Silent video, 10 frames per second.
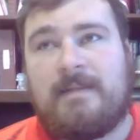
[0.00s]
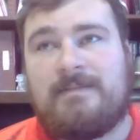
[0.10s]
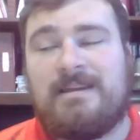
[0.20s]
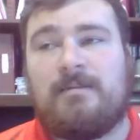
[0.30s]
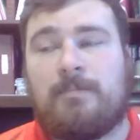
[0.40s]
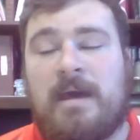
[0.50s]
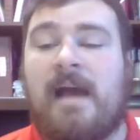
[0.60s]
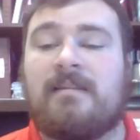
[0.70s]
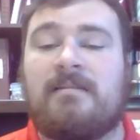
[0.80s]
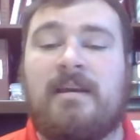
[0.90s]
didn't
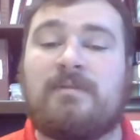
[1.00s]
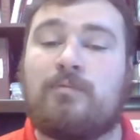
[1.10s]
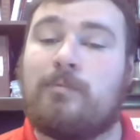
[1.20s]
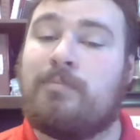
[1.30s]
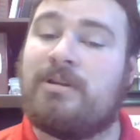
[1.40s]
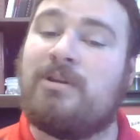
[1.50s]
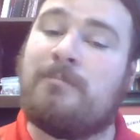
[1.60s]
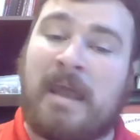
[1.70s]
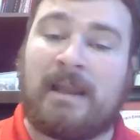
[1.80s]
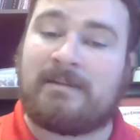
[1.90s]
pass the test, we'll put you
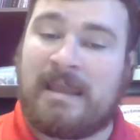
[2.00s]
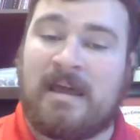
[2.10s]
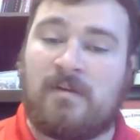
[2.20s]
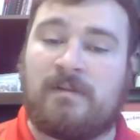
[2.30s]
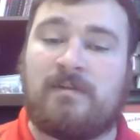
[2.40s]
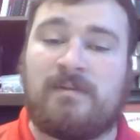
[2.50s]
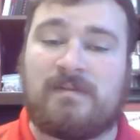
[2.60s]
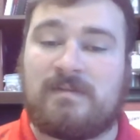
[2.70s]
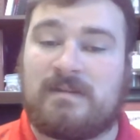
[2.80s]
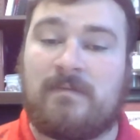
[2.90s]
back down into the
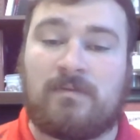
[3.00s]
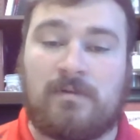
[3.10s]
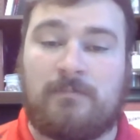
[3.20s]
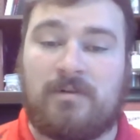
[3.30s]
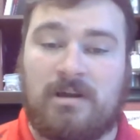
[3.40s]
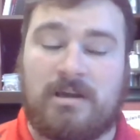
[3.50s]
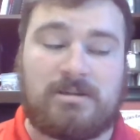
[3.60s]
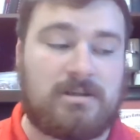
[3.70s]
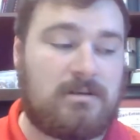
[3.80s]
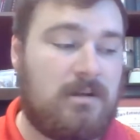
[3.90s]
7th grade
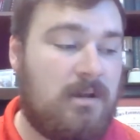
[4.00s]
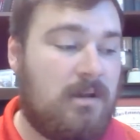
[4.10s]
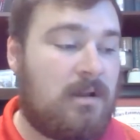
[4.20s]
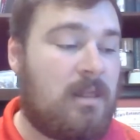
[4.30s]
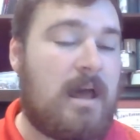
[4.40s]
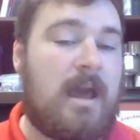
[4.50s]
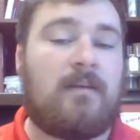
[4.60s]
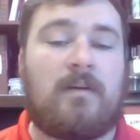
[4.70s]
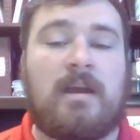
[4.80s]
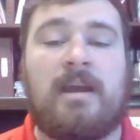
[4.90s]
percussion class.
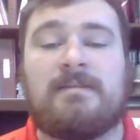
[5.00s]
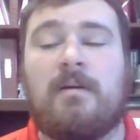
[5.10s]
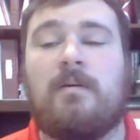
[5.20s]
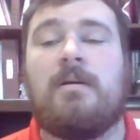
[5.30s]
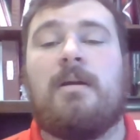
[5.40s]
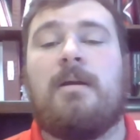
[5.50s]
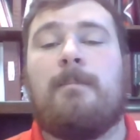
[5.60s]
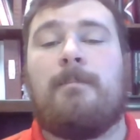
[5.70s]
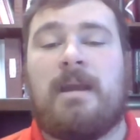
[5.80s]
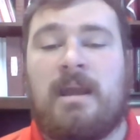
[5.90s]
Okay, so
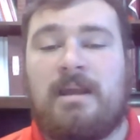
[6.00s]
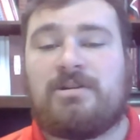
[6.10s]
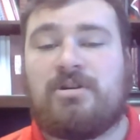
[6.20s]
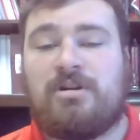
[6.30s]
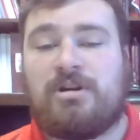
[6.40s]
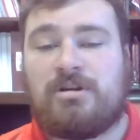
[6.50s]
make sure you're